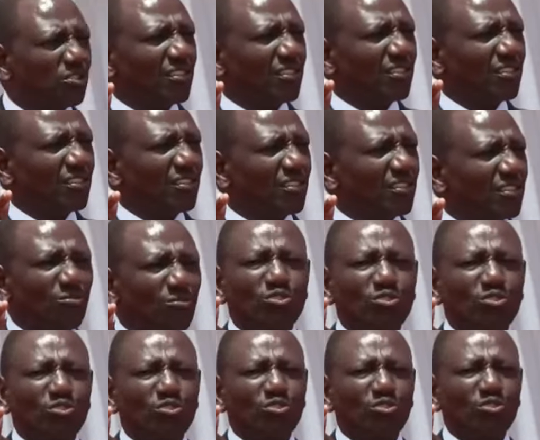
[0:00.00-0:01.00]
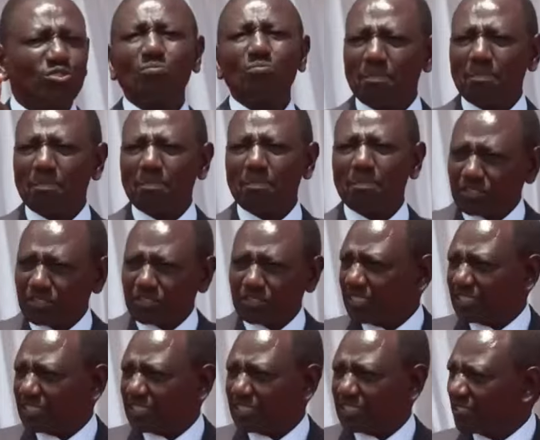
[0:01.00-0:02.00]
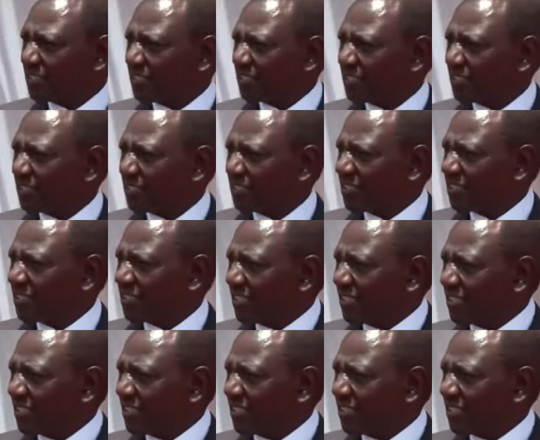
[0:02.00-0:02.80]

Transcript: It had been made to look like that